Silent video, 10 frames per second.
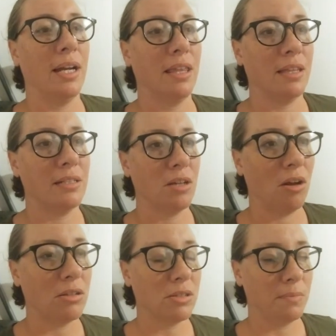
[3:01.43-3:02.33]
anything to
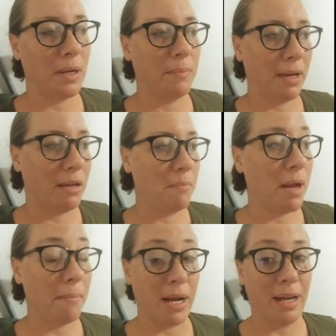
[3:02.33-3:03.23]
alter my
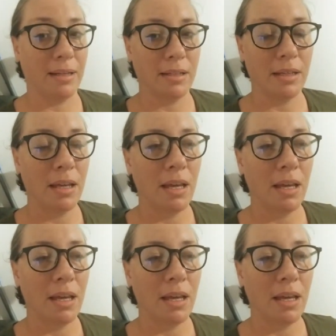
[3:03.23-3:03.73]
mind.